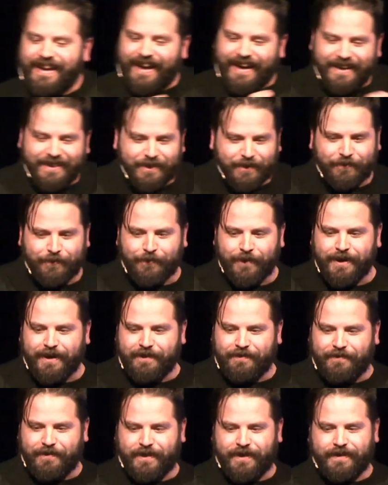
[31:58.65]
not at the
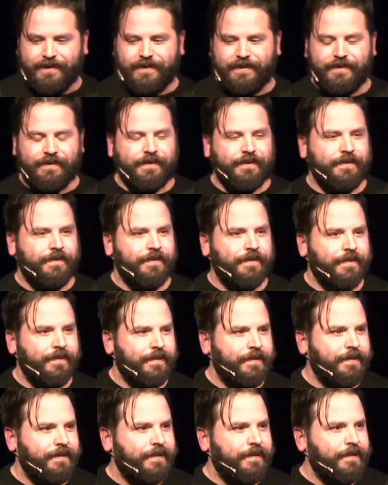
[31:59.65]
front of it.
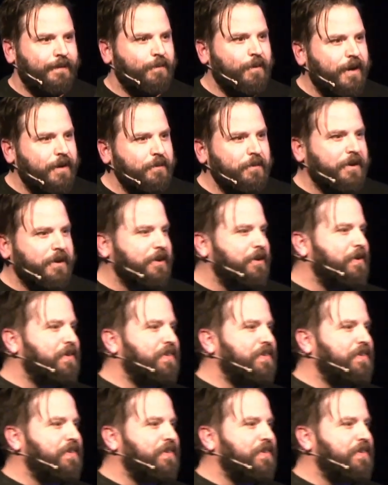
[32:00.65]
One where